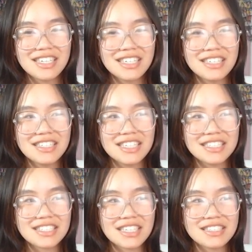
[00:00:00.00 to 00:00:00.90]
in a
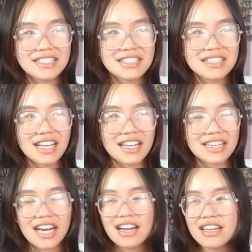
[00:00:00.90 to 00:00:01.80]
sense that like
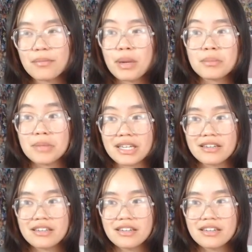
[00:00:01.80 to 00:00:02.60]
kind of like a pick me,